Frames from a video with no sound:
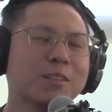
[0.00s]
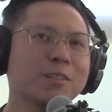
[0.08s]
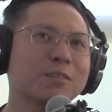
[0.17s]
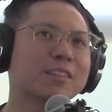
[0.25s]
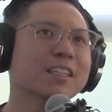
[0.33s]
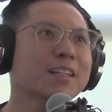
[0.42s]

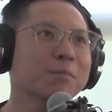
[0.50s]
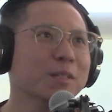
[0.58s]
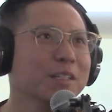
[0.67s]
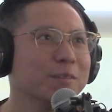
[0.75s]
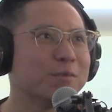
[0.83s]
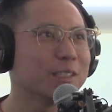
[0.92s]
dude, think of
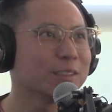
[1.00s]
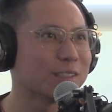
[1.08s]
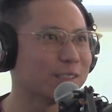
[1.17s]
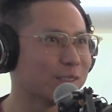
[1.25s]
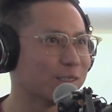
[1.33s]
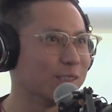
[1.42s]
how many
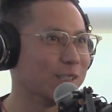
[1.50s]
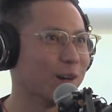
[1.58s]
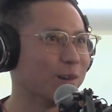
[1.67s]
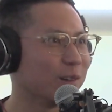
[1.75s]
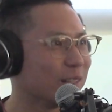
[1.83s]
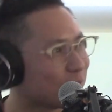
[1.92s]
realtors
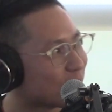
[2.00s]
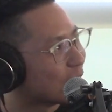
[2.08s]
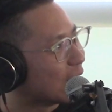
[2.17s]
have